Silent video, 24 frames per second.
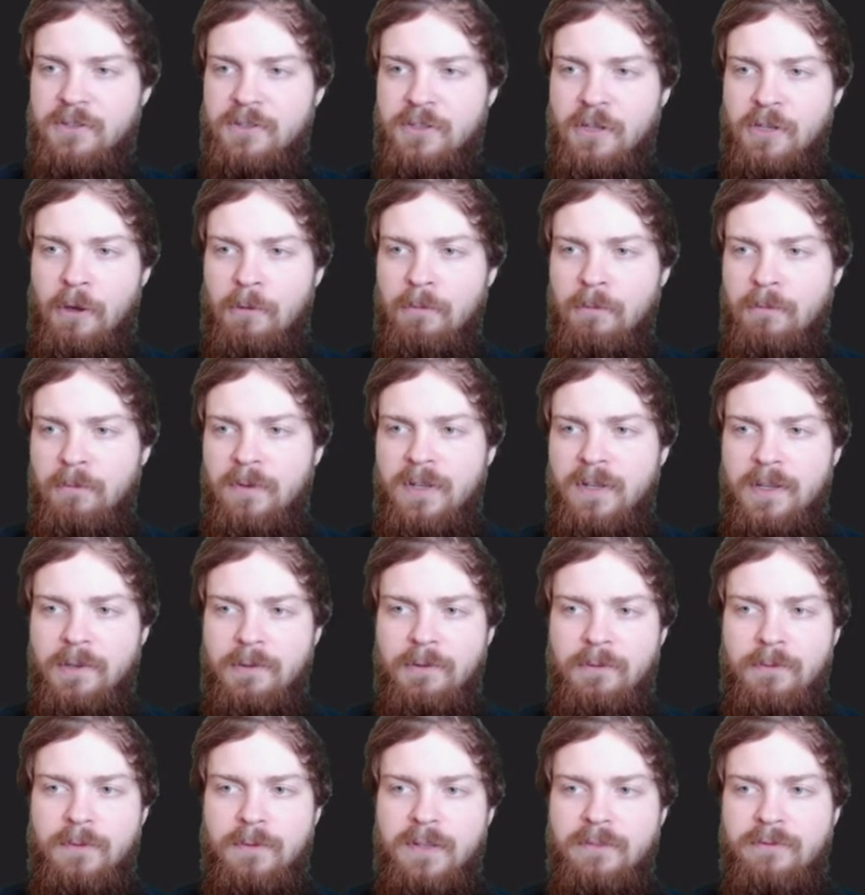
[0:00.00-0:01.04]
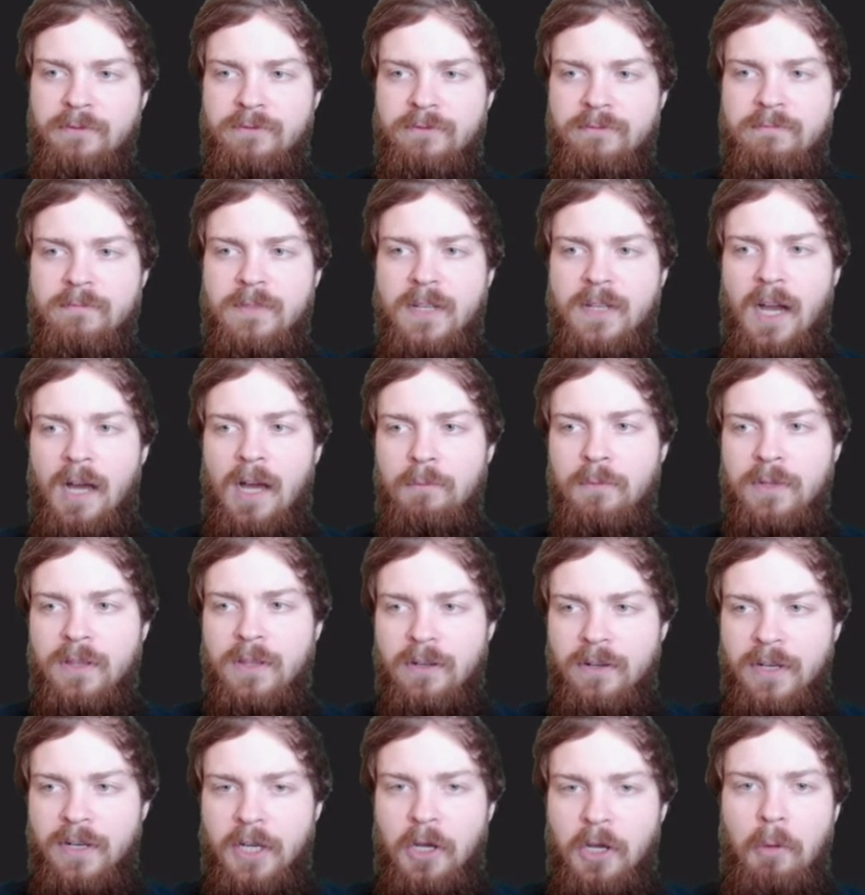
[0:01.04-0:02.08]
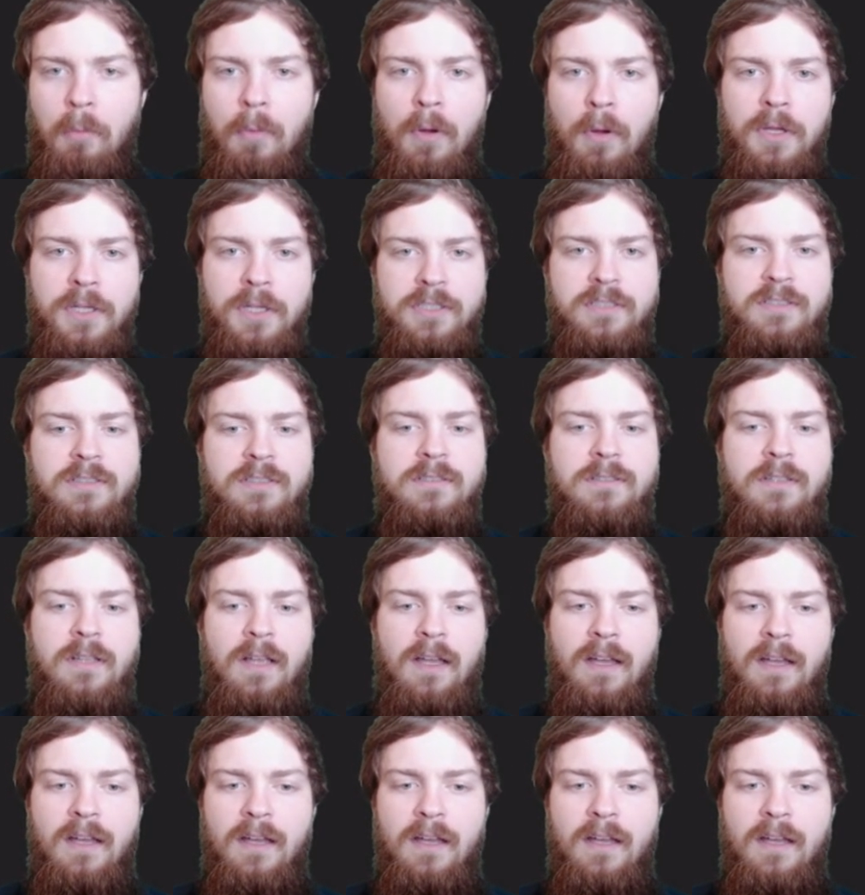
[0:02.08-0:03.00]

So we've gone with our Nicol Bolas